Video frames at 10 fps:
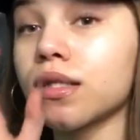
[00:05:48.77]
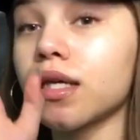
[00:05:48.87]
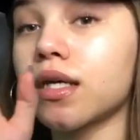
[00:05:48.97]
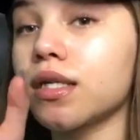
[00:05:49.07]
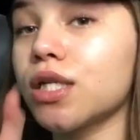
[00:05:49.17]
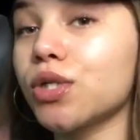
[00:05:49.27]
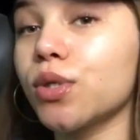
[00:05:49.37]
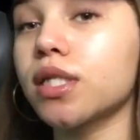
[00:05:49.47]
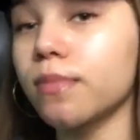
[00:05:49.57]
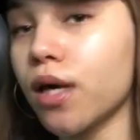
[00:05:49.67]
The
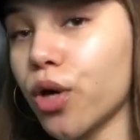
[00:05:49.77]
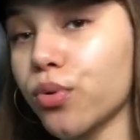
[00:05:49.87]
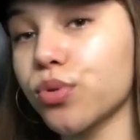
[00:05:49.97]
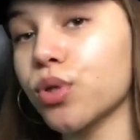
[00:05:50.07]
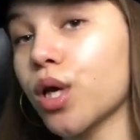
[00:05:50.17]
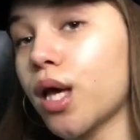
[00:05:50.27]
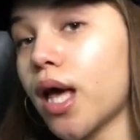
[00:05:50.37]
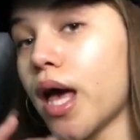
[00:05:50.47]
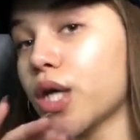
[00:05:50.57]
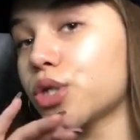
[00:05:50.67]
conditioner smells
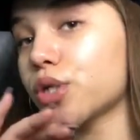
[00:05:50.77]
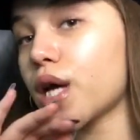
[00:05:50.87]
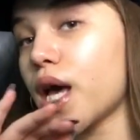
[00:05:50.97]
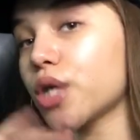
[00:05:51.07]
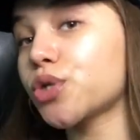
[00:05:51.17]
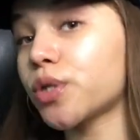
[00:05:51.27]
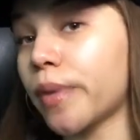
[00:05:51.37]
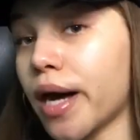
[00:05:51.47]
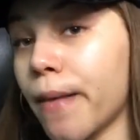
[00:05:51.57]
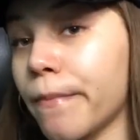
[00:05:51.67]
extra, extra
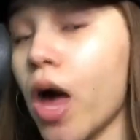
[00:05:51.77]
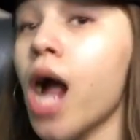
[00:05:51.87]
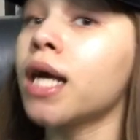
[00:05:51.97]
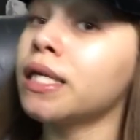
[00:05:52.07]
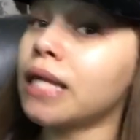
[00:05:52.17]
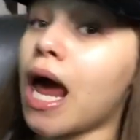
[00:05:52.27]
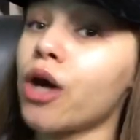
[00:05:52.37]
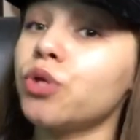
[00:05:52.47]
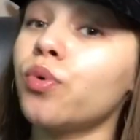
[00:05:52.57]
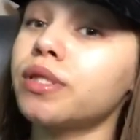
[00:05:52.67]
bomb.
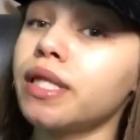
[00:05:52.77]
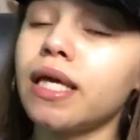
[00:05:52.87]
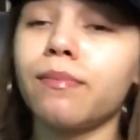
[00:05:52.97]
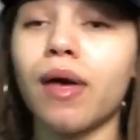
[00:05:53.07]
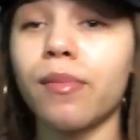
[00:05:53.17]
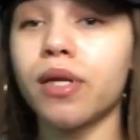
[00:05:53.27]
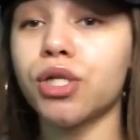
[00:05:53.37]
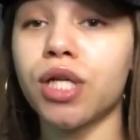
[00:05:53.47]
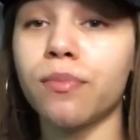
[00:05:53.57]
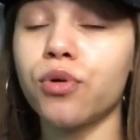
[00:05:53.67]
Now, you would think maybe the
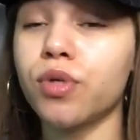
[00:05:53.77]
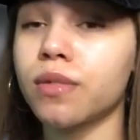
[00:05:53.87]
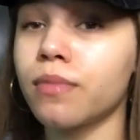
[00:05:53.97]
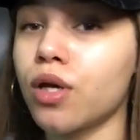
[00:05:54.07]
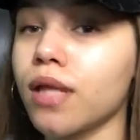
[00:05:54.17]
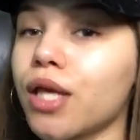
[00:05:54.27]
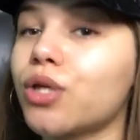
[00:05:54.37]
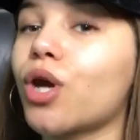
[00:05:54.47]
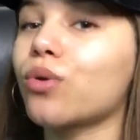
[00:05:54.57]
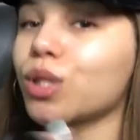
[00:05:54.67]
shampoo would smell like,
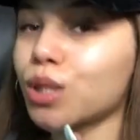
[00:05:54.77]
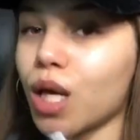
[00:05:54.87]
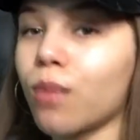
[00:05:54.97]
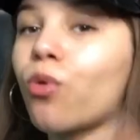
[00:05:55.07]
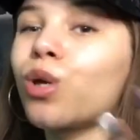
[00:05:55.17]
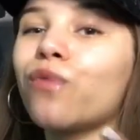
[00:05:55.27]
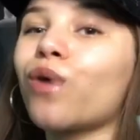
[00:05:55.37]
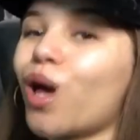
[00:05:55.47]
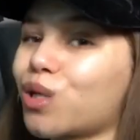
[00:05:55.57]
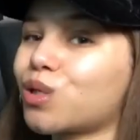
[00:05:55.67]
you know, the same or
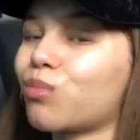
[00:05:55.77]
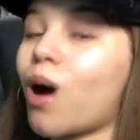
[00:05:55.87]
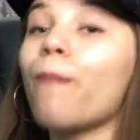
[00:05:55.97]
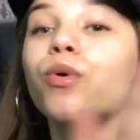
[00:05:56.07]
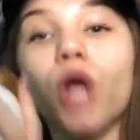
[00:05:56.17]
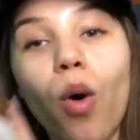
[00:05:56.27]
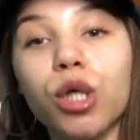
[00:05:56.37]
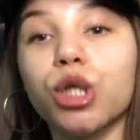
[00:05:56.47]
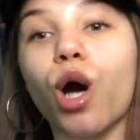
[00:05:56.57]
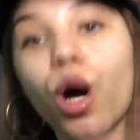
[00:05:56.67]
even extra bomb. But no,
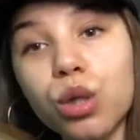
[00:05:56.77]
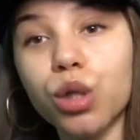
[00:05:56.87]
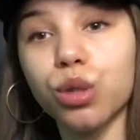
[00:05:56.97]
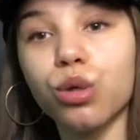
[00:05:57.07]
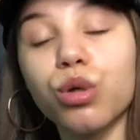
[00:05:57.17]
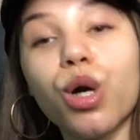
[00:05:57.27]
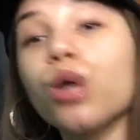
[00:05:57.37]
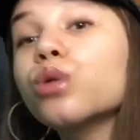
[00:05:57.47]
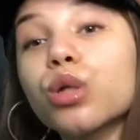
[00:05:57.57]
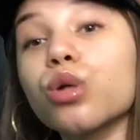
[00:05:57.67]
it's the conditioner. The
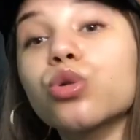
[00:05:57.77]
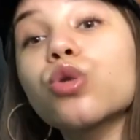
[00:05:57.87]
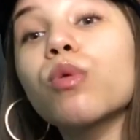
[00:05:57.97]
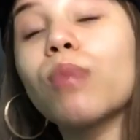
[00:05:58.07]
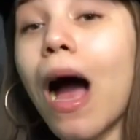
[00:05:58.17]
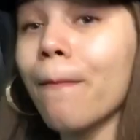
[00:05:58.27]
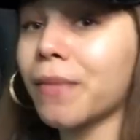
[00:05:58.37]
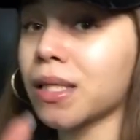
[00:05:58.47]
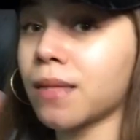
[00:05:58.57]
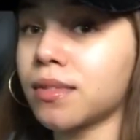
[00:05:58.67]
conditioner is super bomb.
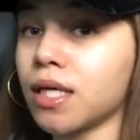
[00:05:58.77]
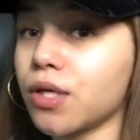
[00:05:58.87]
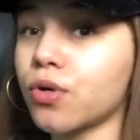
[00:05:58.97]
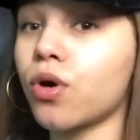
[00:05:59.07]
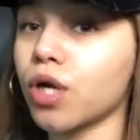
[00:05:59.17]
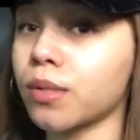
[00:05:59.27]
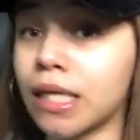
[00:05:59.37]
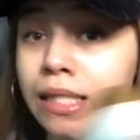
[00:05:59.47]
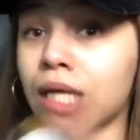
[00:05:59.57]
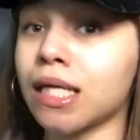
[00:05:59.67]
And let me tell you, hold on.
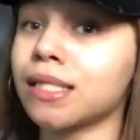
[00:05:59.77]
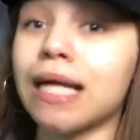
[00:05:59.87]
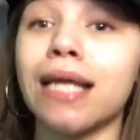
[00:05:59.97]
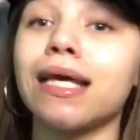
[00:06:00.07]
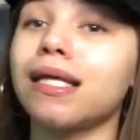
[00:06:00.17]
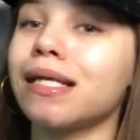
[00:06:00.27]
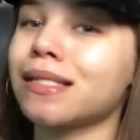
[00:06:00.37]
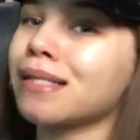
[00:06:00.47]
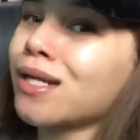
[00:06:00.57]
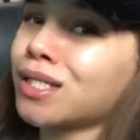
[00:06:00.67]
That's not it.
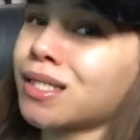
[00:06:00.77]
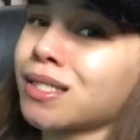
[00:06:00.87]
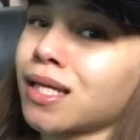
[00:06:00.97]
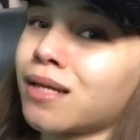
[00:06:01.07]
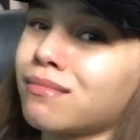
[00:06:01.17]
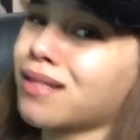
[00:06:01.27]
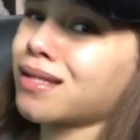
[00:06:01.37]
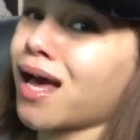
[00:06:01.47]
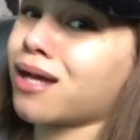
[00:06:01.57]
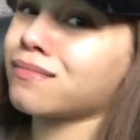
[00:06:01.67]
It's not just a scent.
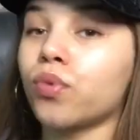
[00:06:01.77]
It's not.